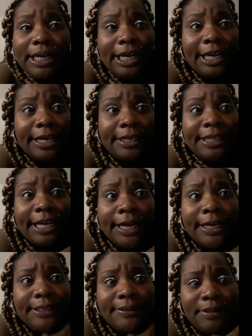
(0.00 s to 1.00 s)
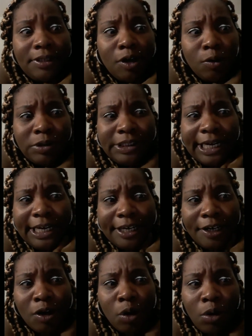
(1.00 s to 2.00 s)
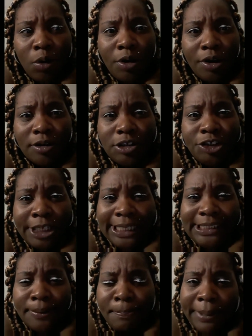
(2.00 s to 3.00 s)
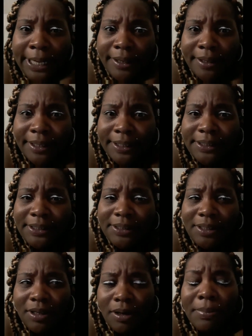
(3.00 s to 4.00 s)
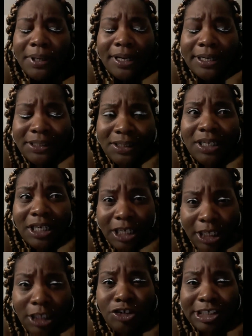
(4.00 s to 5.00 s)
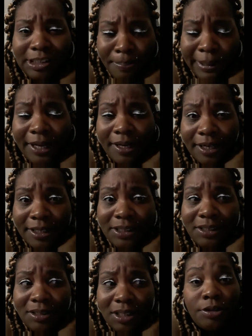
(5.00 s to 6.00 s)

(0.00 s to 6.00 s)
And that, you know, Satan no longer tries to bait us, because he tries to bait us.